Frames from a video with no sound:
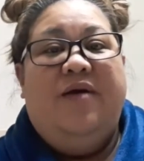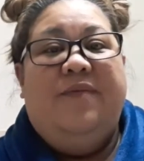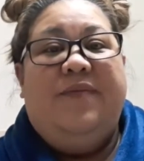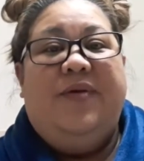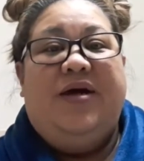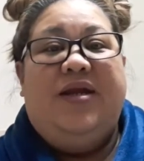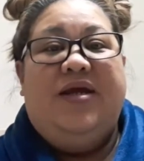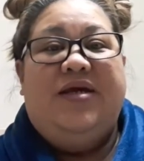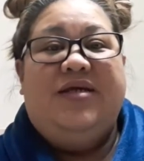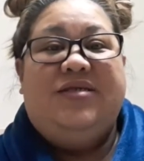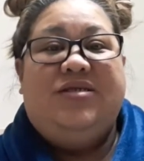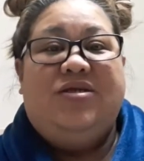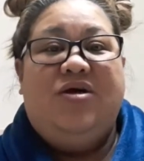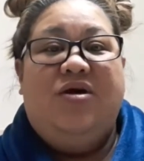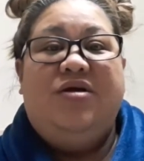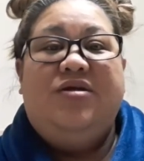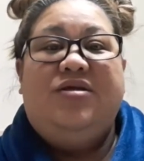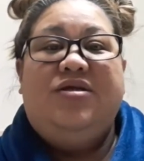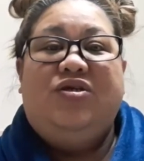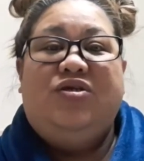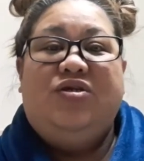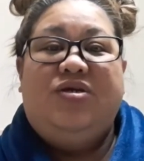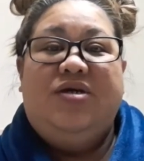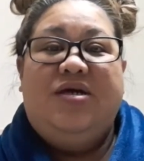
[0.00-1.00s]
But I
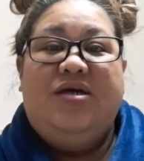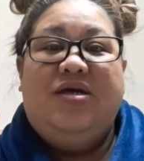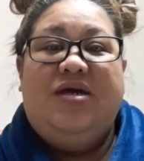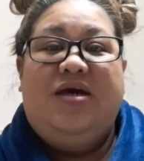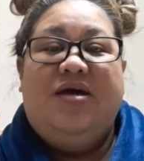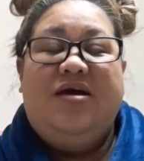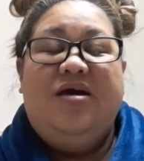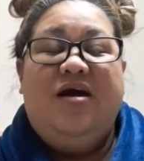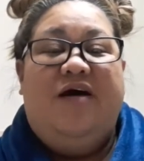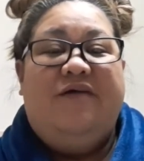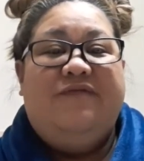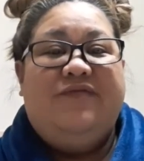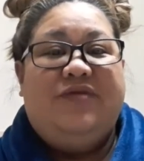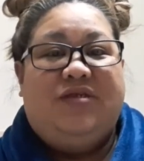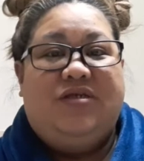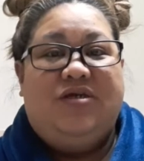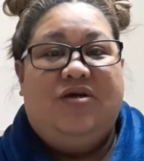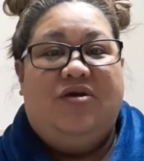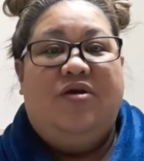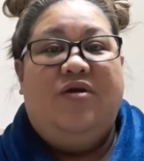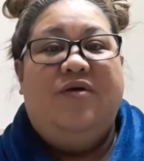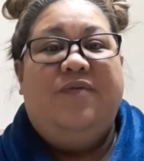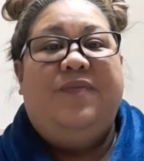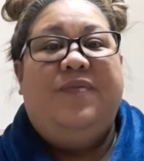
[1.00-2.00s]
started drinking cough
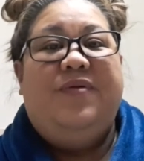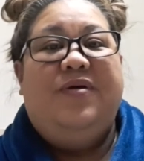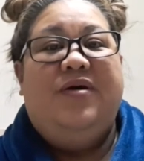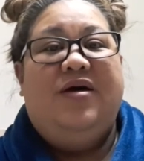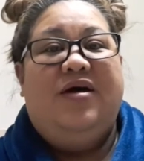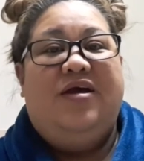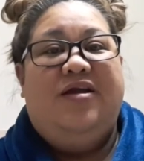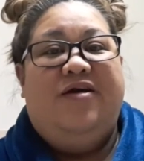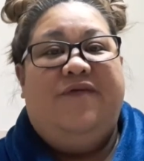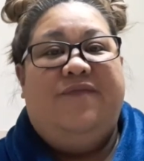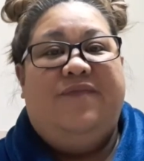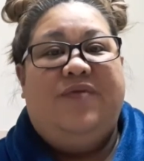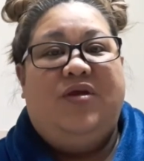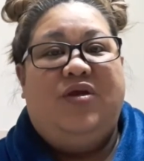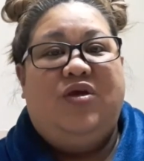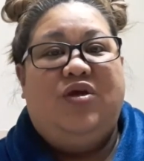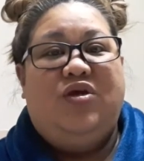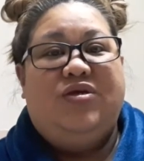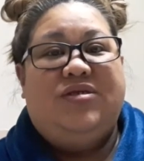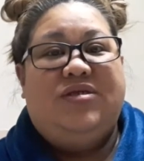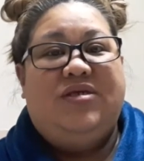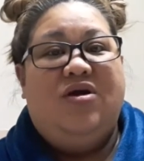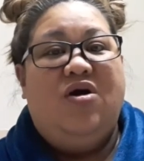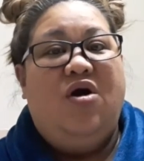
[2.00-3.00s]
syrup, and I've been
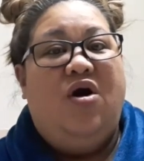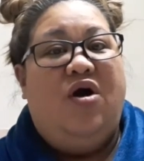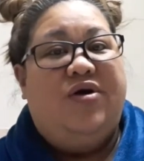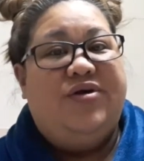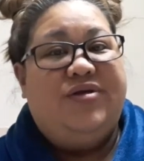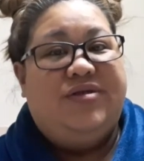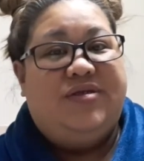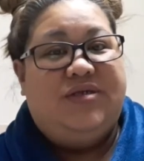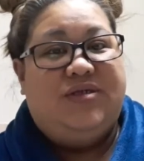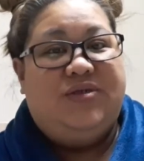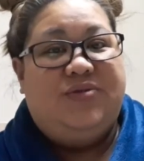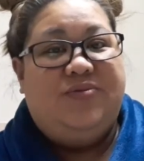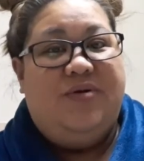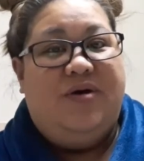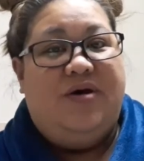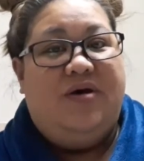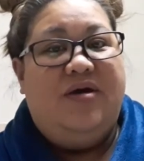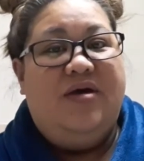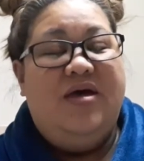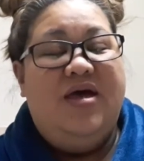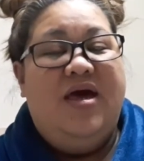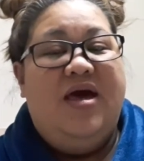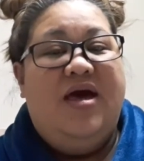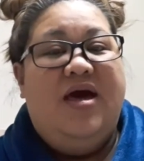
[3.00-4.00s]
using Halls as
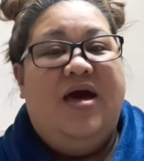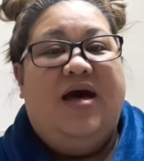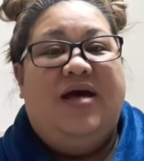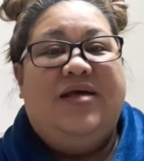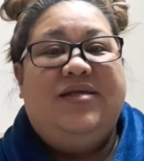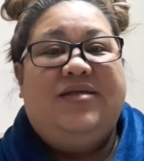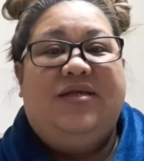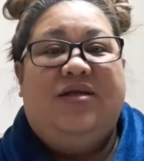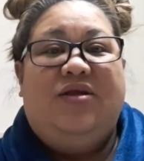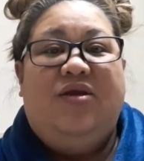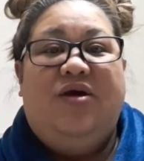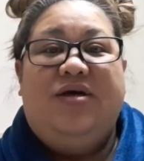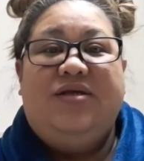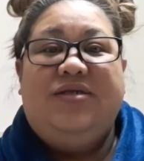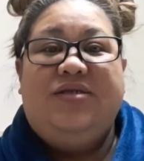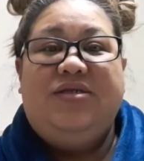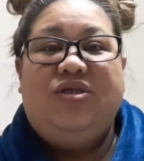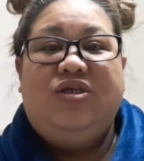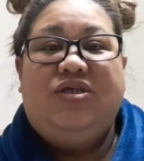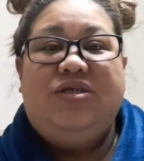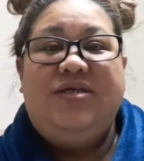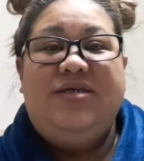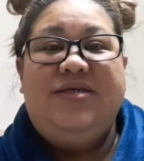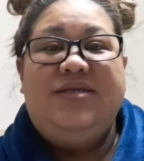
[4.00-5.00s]
well as the
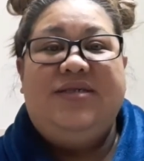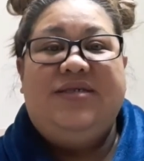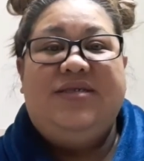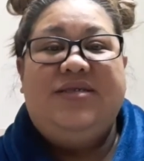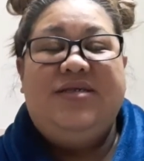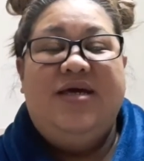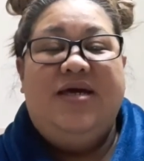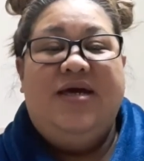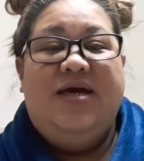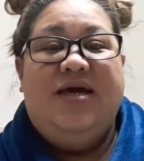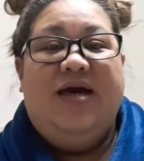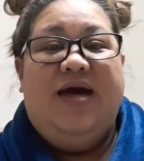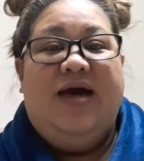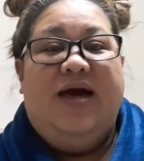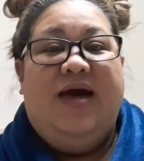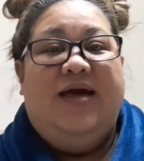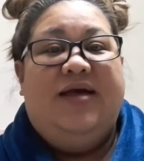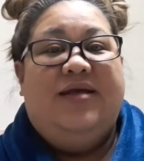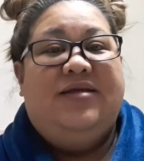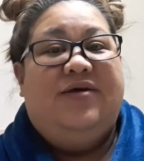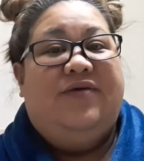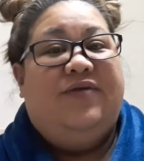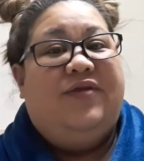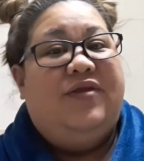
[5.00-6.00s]
lozenges.
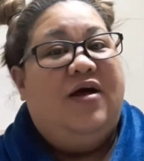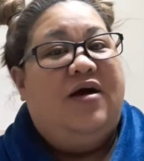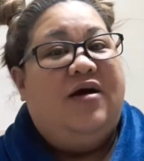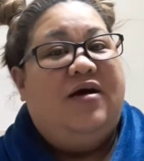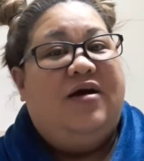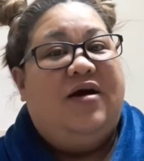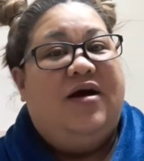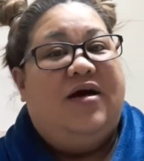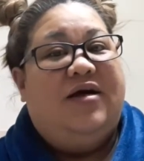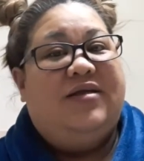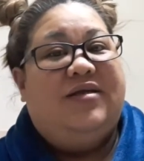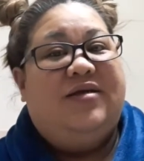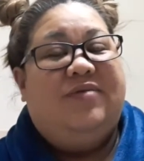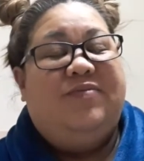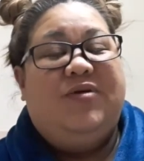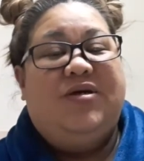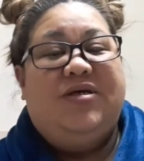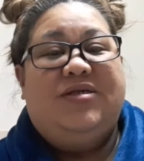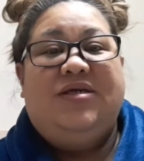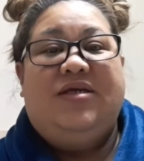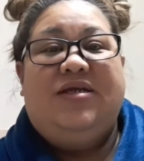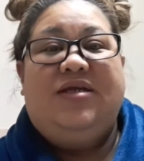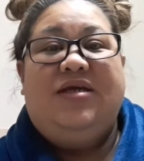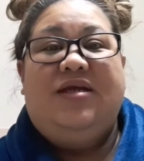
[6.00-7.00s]
And thank God that
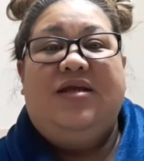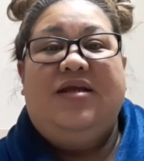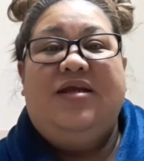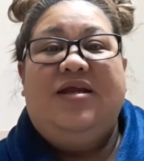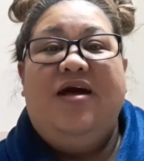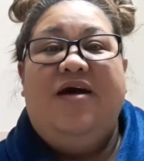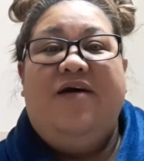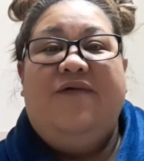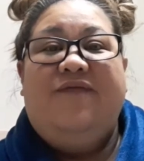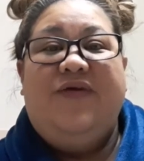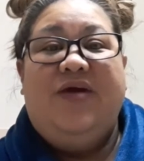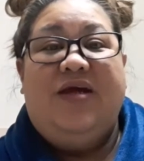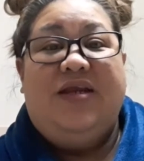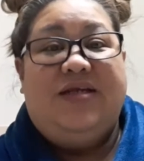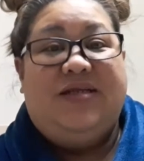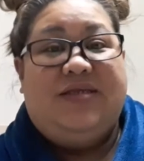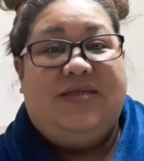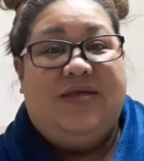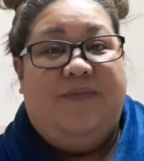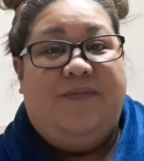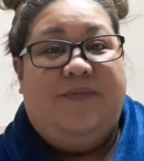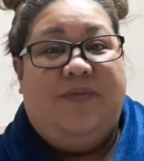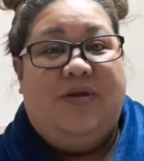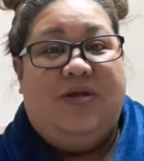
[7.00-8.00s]
because I didn't have any
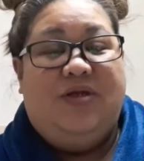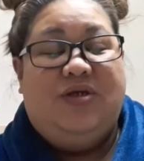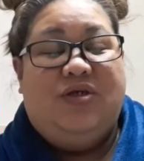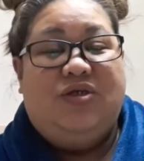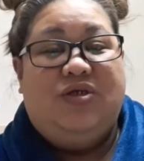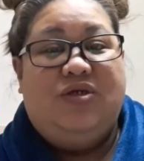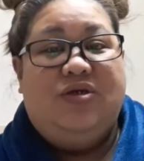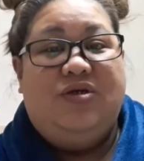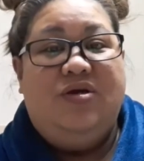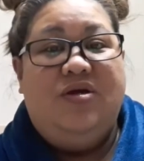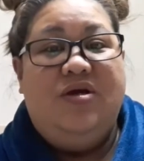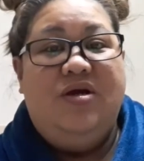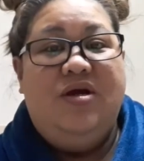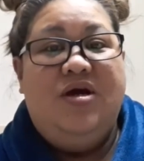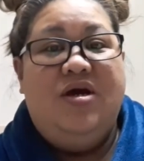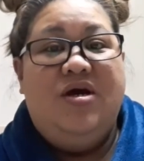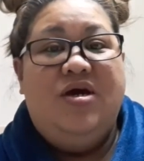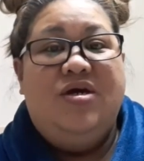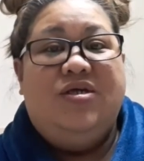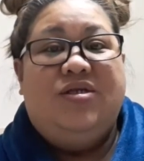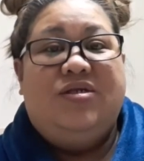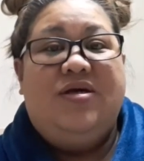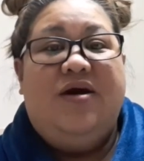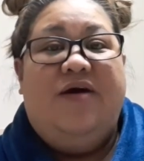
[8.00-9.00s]
temperature.
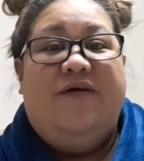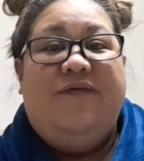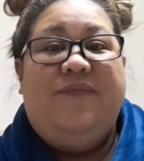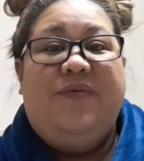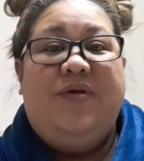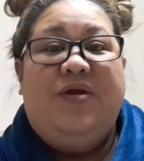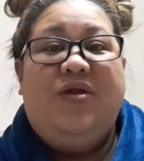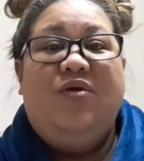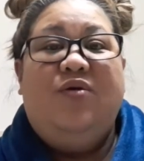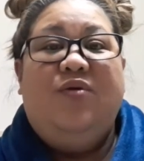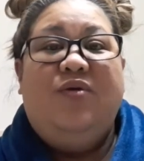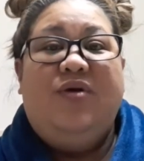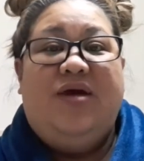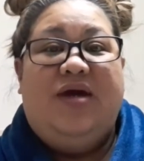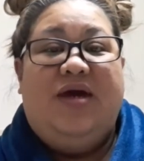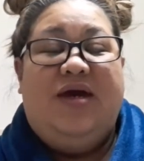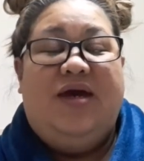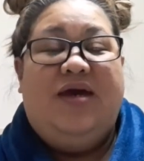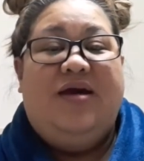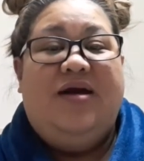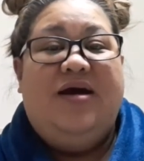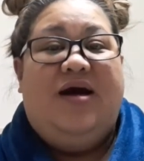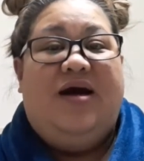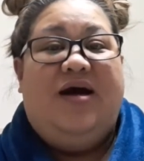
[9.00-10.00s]
So I've been
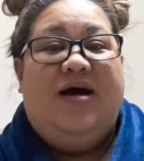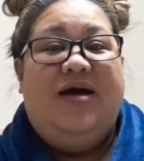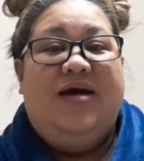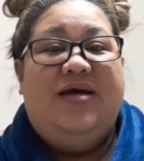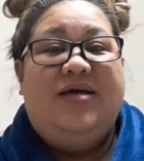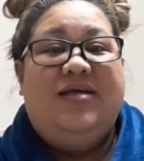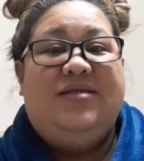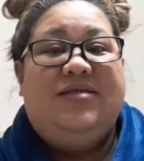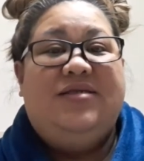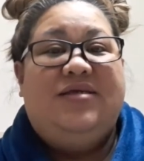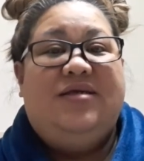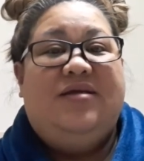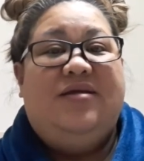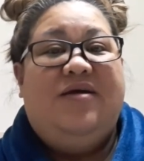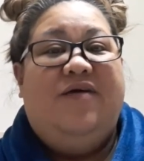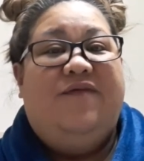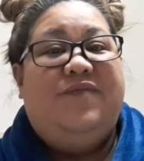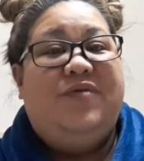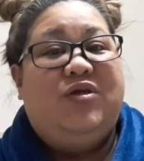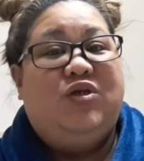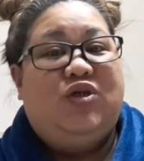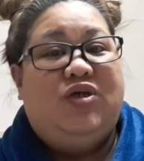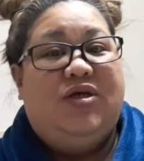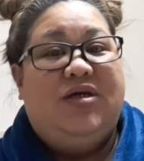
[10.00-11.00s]
okay, guys. And
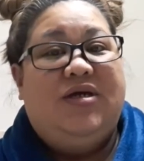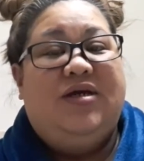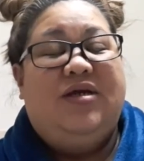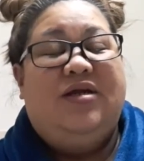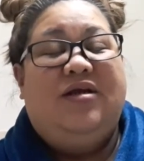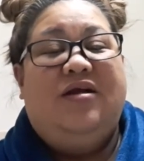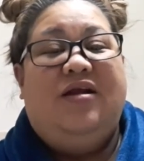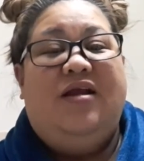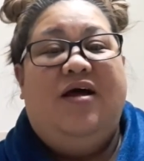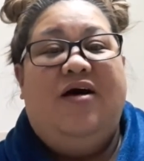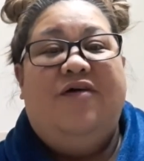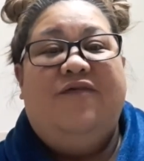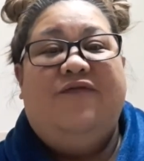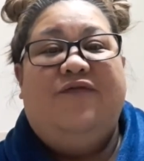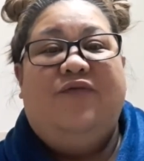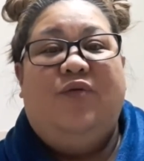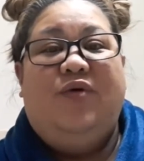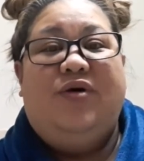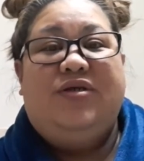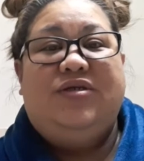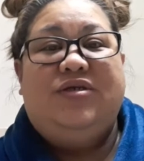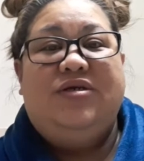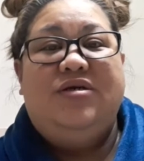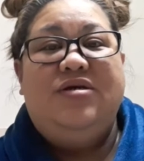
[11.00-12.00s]
I've been drinking a lot of
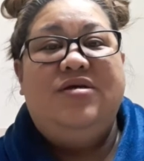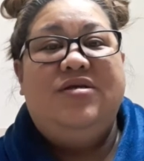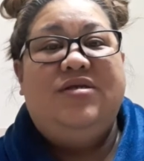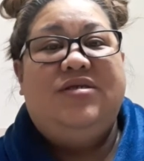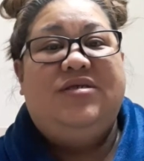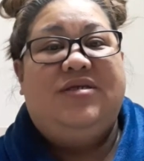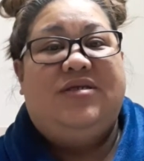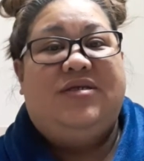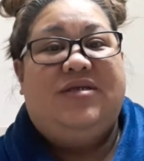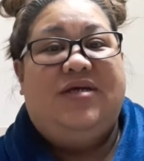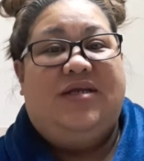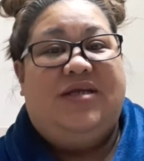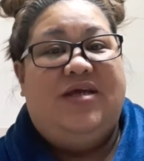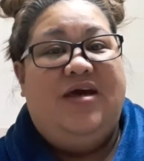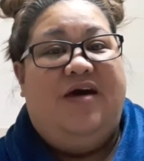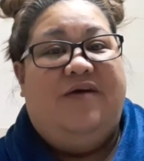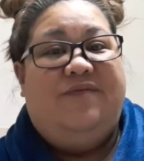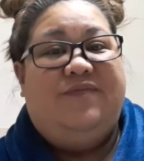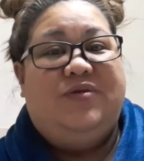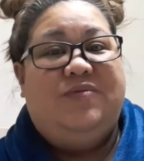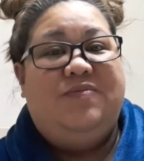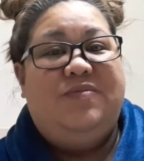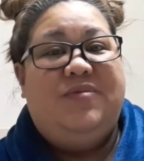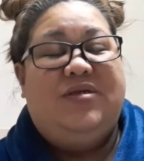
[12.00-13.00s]
water, so that
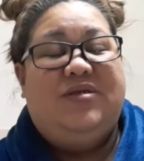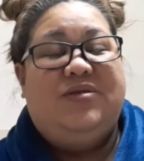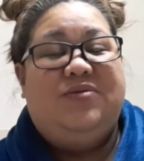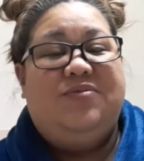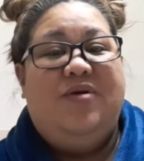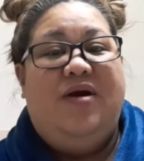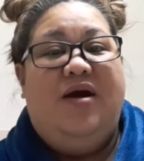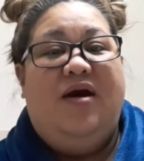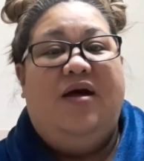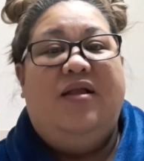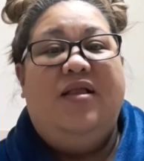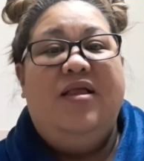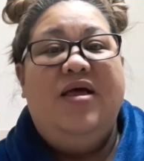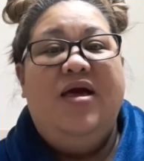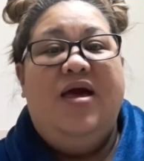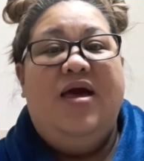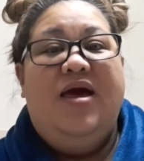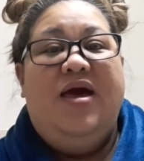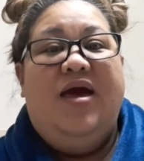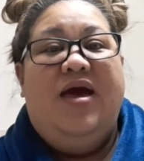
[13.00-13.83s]
helps me as well.